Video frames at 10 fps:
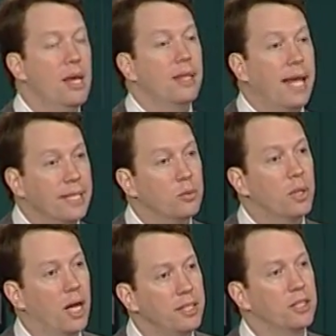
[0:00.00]
That's
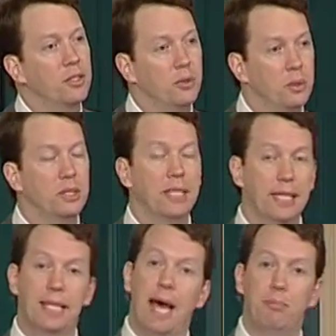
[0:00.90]
what Isaac Newton
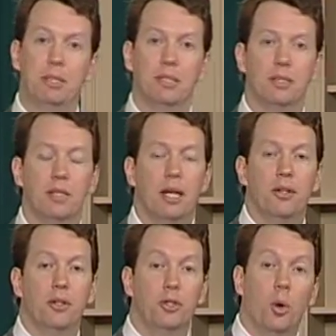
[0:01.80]
says happens.
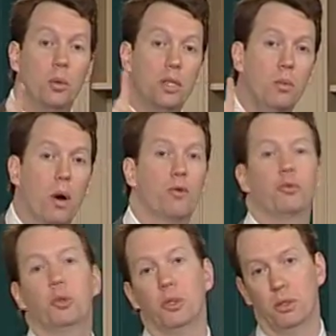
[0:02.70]
There's only one
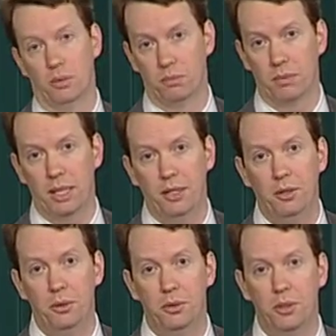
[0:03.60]
rule in
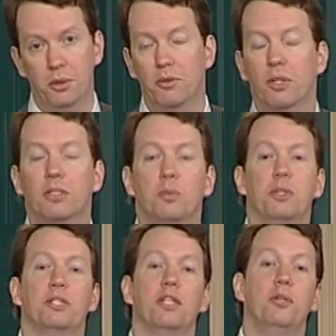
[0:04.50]
Newton's universe,
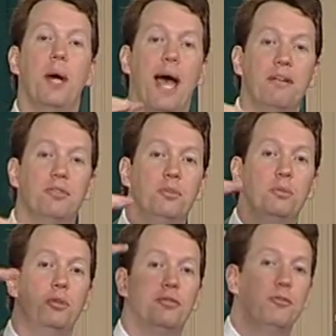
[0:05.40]
which is that you have to
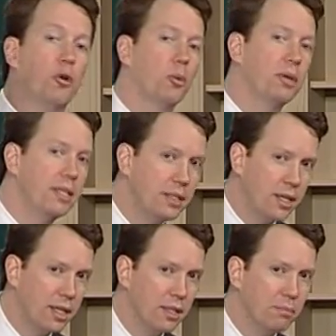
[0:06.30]
move forward in
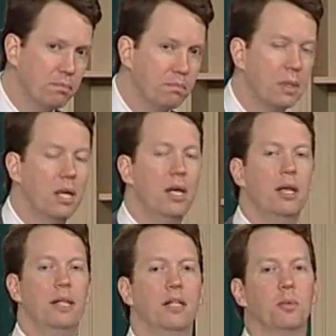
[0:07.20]
time.
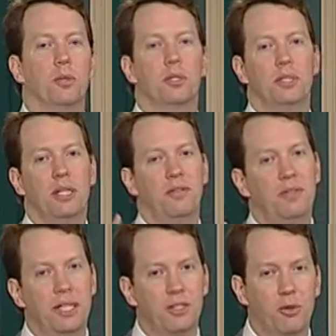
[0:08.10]
In other words,
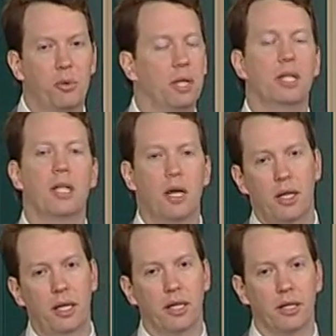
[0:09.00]
if it's 3 o'clock
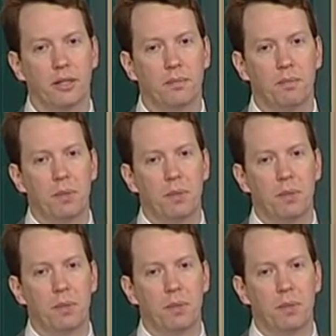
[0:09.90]
here,